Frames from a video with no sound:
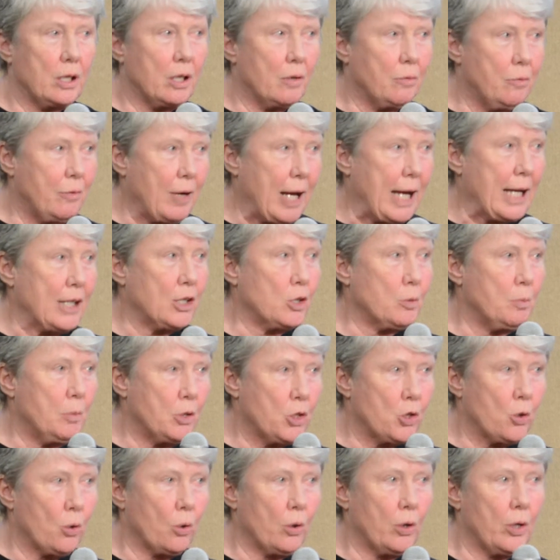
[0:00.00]
the vast
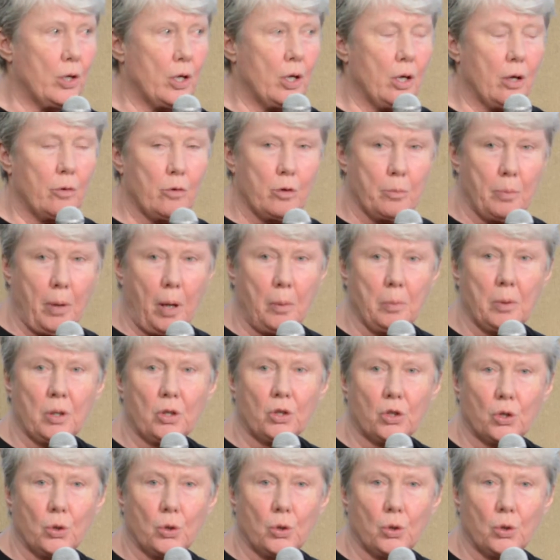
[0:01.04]
majority of the public